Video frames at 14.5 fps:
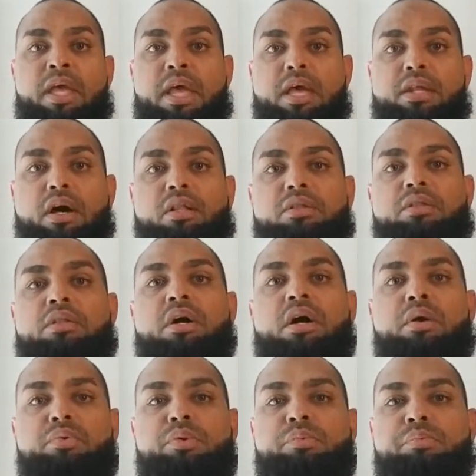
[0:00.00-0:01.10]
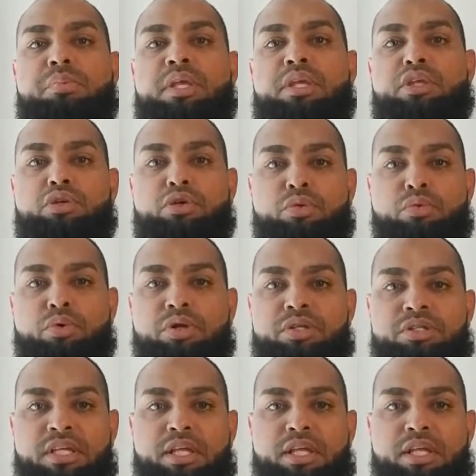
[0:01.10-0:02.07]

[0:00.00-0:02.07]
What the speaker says: and Allah will make your words